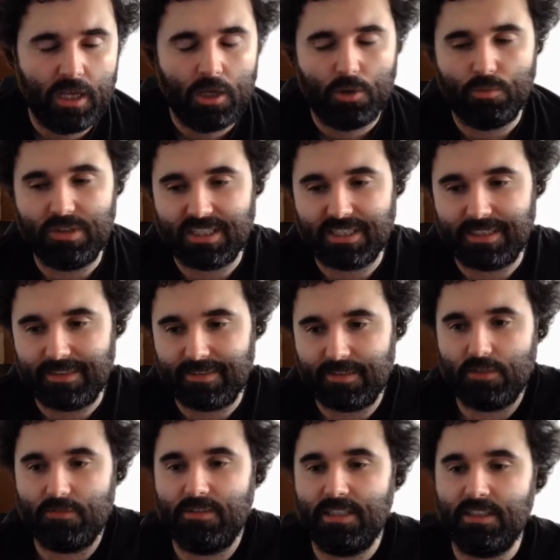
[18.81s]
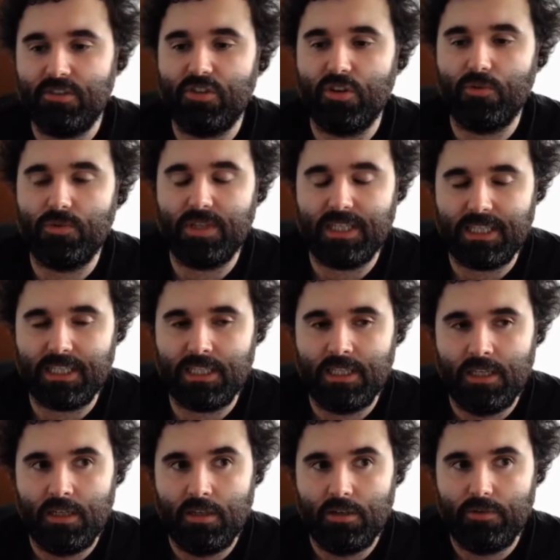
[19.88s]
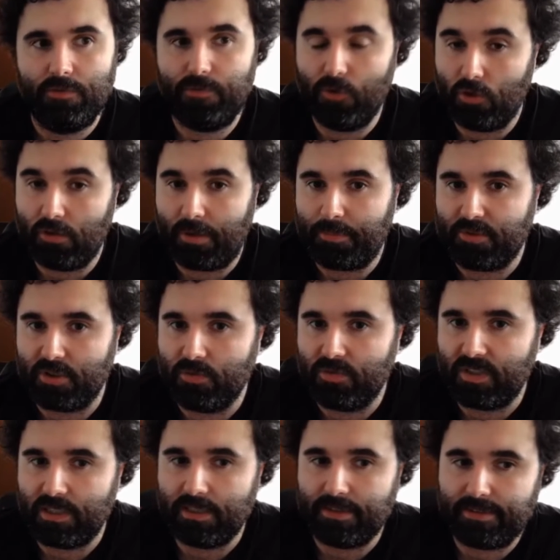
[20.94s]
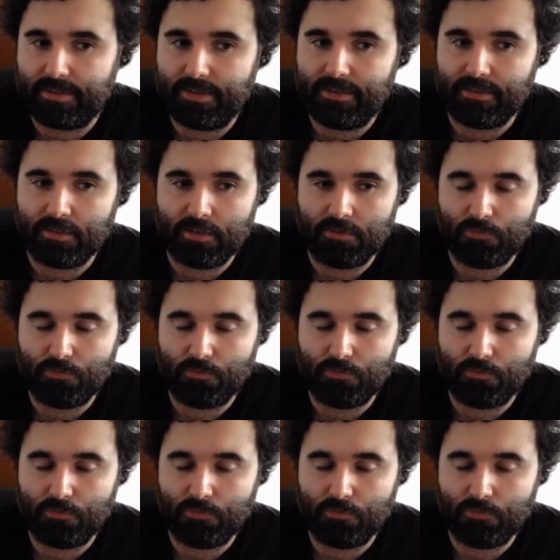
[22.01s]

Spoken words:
which, considering there's only 4 episodes in this season,